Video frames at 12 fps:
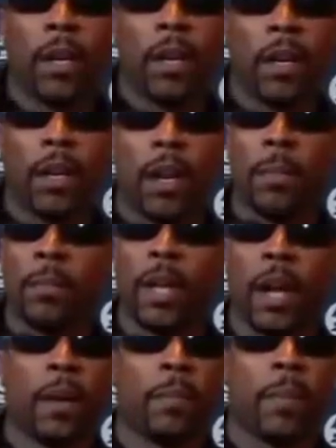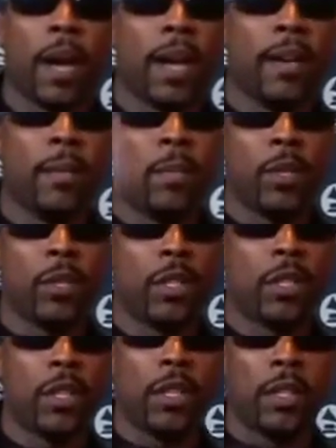Uh, I'm, I'm, I am what
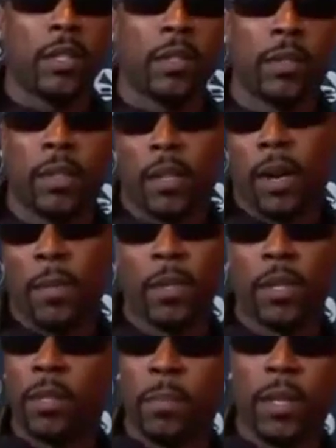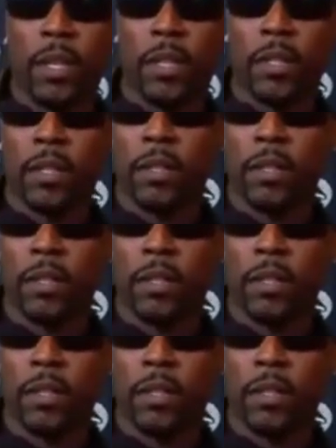you see. I'm just me.